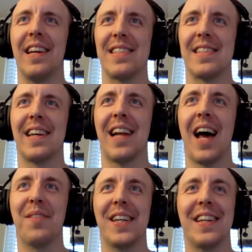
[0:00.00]
is it
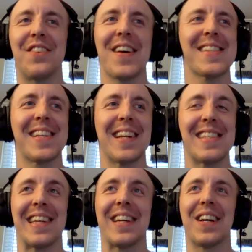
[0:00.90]
i mean justin
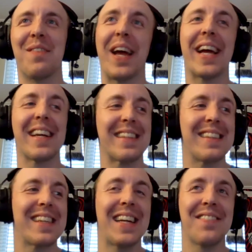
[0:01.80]
is he going to make it
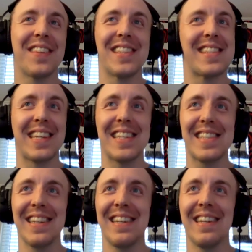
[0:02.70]
to the end of the
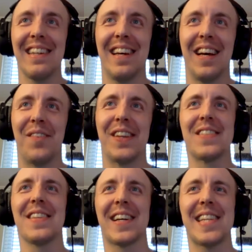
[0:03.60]
season i mean
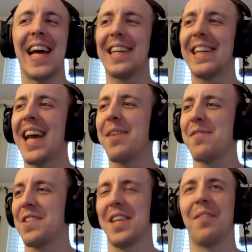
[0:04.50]
there's like 10
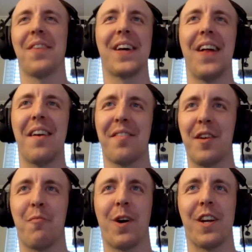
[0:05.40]
games or something left
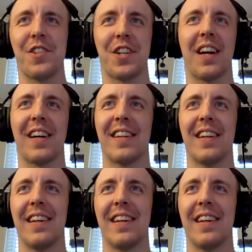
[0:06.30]
i'm pretty sure